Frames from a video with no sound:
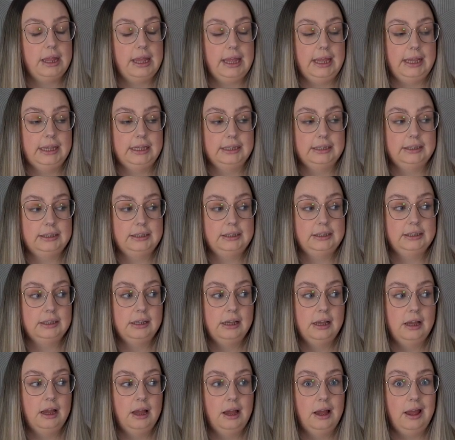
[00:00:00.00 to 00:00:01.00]
is
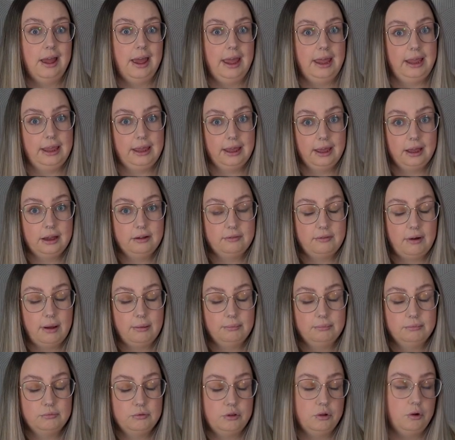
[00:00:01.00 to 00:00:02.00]
8 gig of
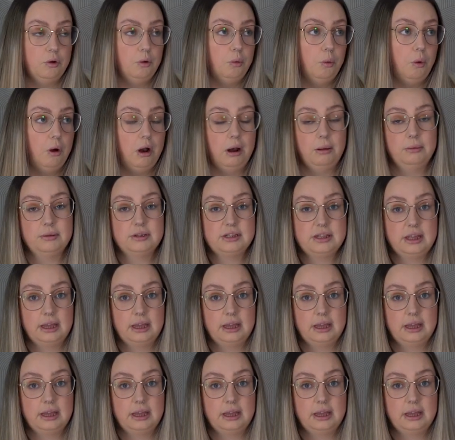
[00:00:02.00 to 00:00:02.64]
RAM. Don't know what I was